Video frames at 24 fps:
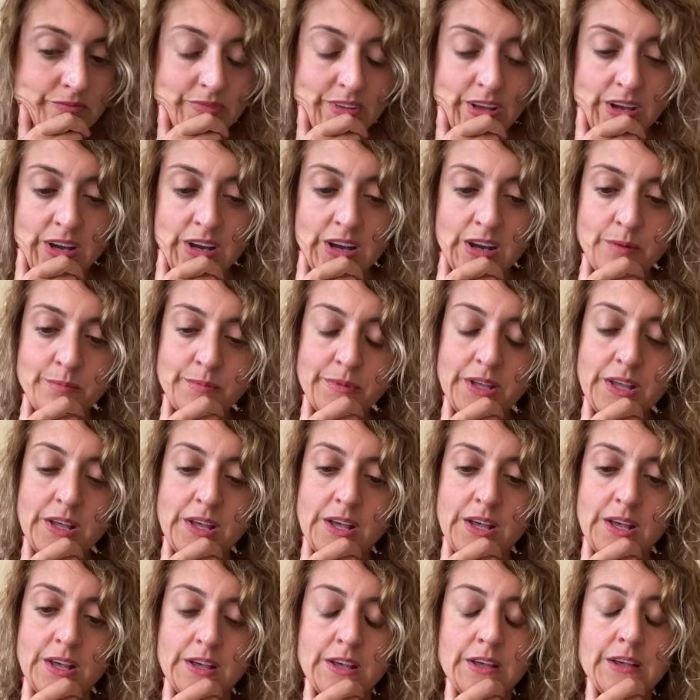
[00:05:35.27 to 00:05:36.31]
Um,
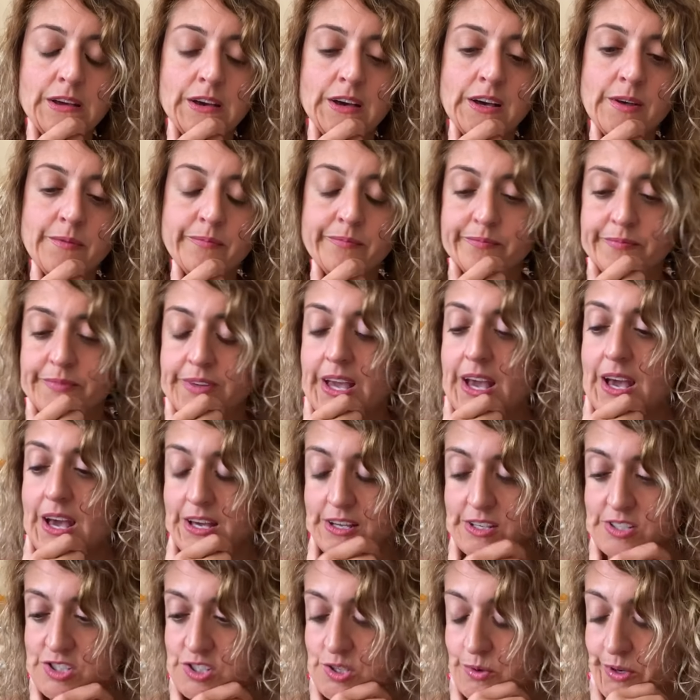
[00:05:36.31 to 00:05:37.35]
um, yeah.
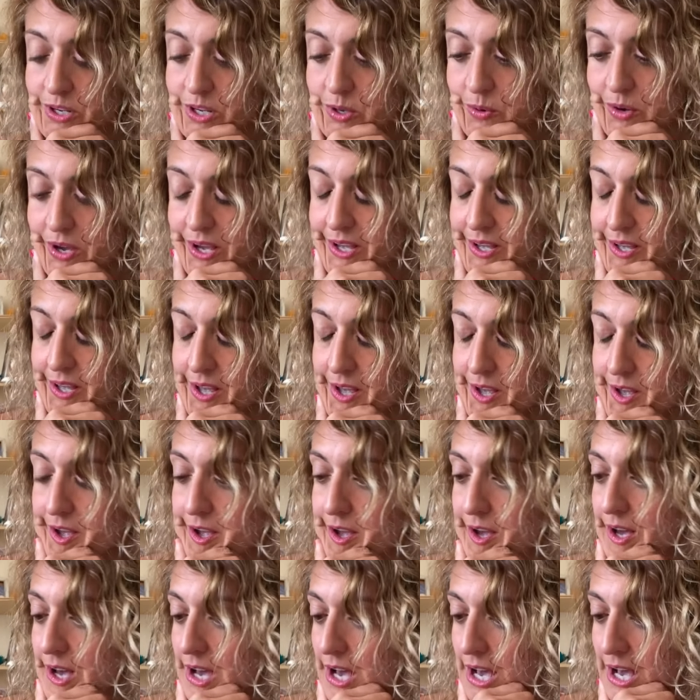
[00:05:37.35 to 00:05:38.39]
So anyway,
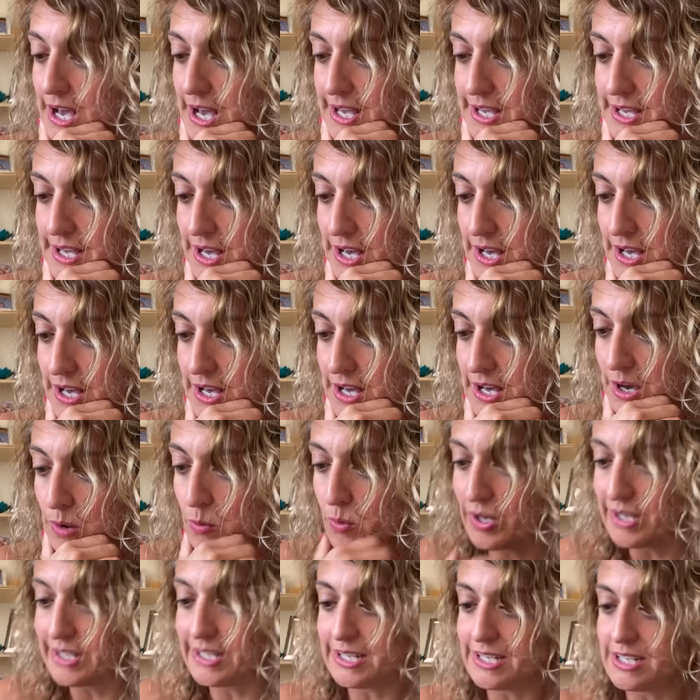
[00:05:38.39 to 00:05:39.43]
I uh, I
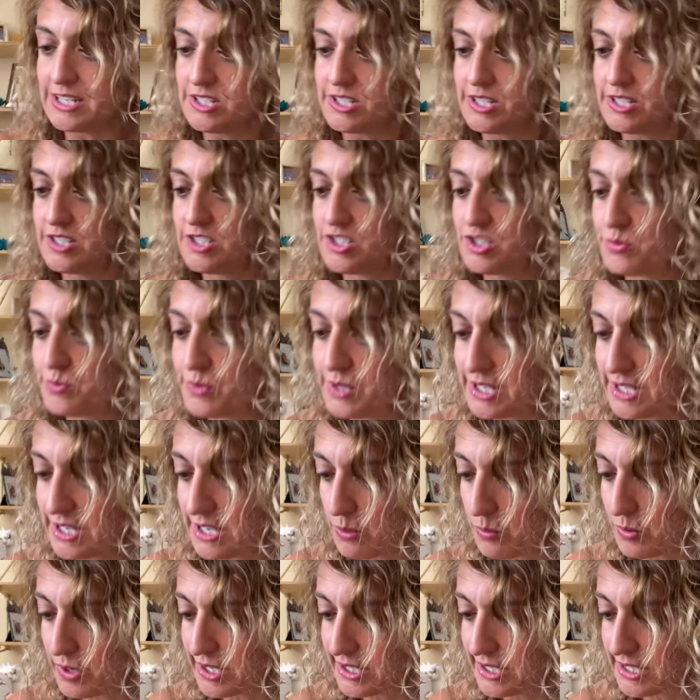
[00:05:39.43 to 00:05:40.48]
want to get into this reading. I
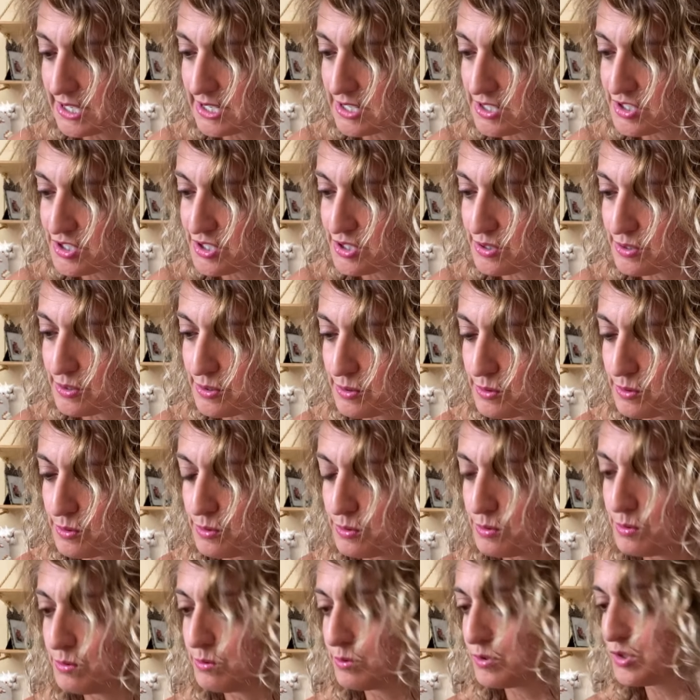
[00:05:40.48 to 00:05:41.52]
want to get into